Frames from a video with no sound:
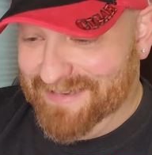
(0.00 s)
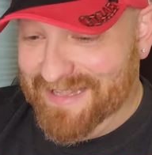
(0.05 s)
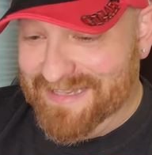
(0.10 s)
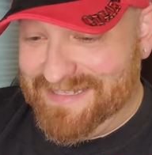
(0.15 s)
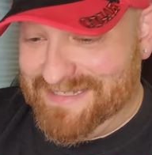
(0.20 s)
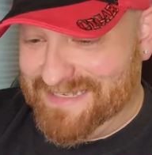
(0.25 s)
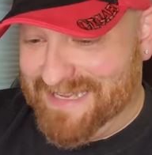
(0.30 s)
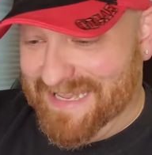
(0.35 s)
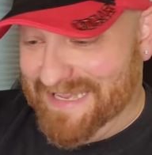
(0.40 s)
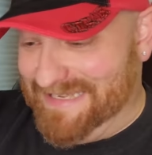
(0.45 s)

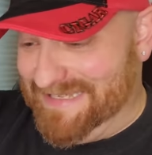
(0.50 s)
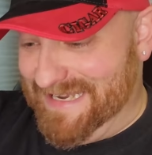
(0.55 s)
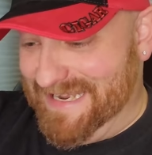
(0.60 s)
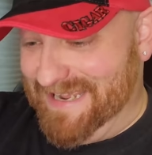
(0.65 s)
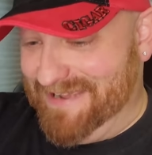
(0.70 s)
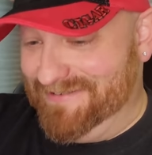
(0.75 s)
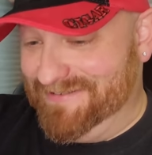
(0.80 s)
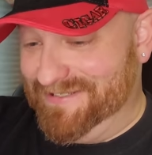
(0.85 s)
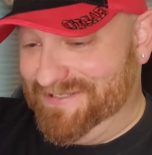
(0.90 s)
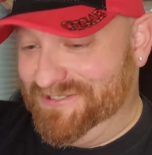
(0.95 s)
let's get
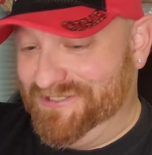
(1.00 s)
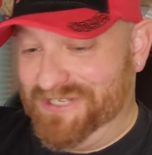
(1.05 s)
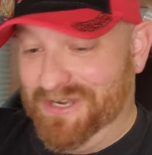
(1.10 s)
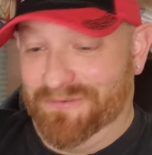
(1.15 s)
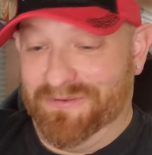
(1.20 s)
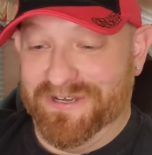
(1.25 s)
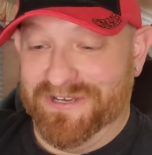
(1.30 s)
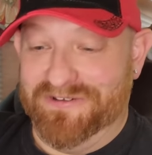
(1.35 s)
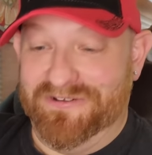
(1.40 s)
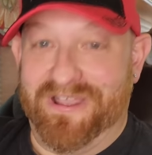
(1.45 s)
down to
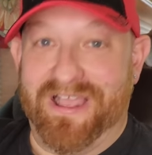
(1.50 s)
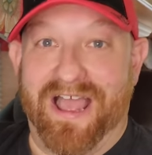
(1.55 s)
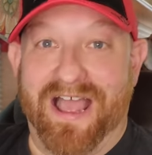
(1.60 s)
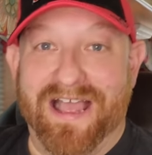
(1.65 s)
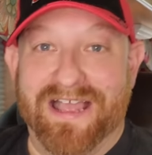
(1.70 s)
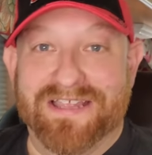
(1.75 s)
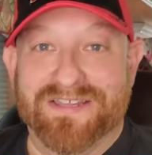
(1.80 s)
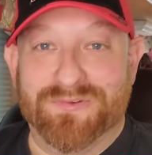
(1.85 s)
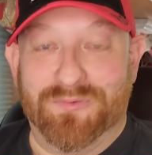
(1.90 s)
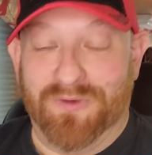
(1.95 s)
showing you
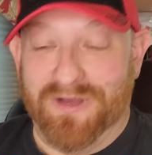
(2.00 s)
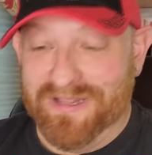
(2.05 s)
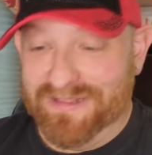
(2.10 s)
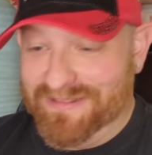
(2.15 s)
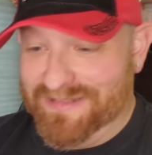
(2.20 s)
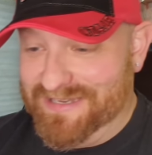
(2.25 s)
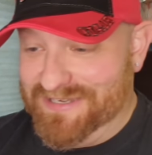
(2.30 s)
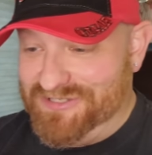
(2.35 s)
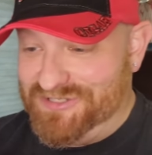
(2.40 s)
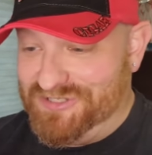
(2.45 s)
guys what
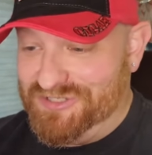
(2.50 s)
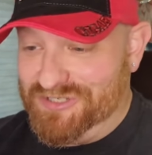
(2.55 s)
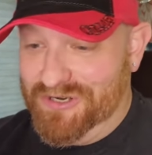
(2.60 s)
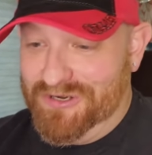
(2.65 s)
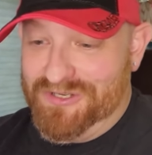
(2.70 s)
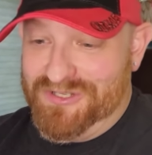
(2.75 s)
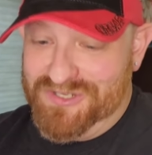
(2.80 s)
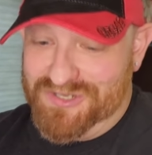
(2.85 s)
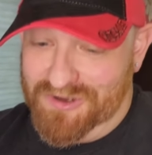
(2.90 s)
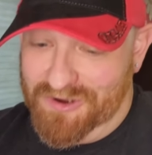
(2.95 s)
these
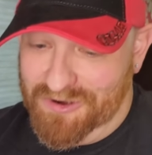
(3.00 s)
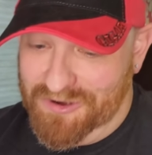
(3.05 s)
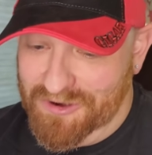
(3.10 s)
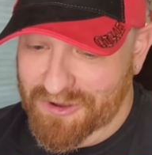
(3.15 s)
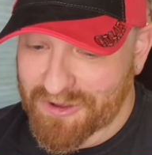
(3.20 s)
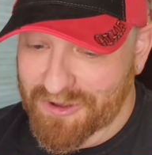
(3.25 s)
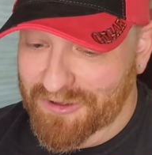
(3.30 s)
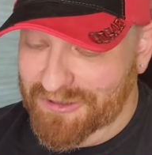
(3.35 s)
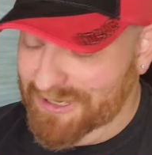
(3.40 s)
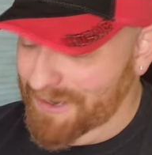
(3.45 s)
shirts are
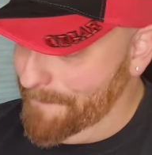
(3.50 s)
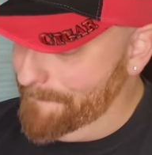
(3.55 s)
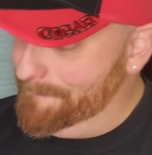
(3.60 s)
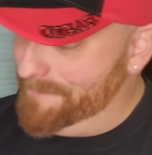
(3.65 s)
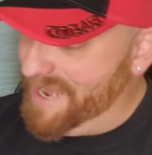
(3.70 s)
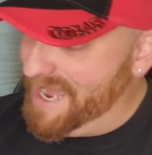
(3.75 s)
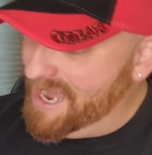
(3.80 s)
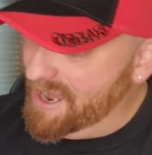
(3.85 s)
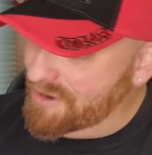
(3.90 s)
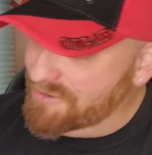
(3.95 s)
all
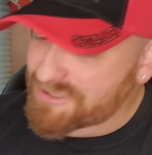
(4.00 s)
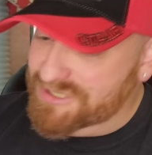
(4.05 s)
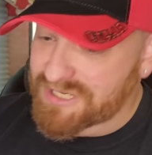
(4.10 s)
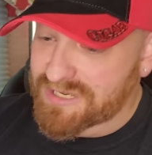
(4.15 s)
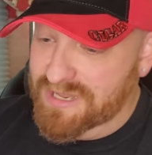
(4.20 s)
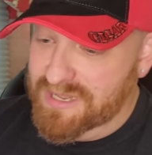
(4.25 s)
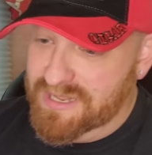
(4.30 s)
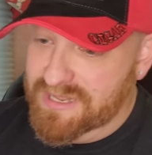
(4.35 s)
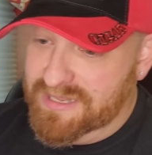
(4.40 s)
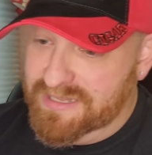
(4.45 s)
about.
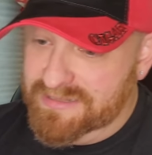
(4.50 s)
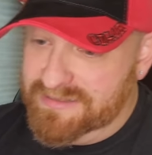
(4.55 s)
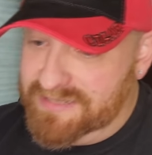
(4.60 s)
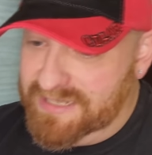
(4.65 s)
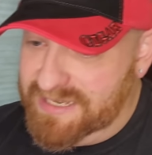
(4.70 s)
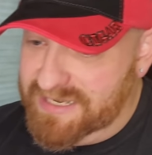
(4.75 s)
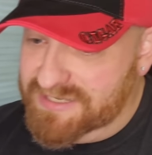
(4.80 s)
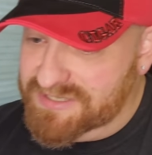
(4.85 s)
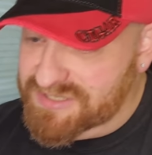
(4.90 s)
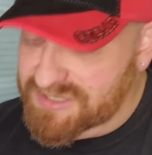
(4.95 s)

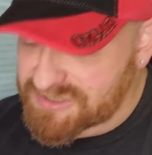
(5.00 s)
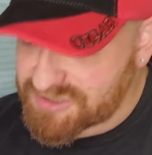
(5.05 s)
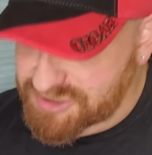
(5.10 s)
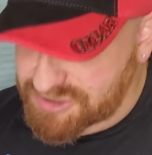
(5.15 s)
These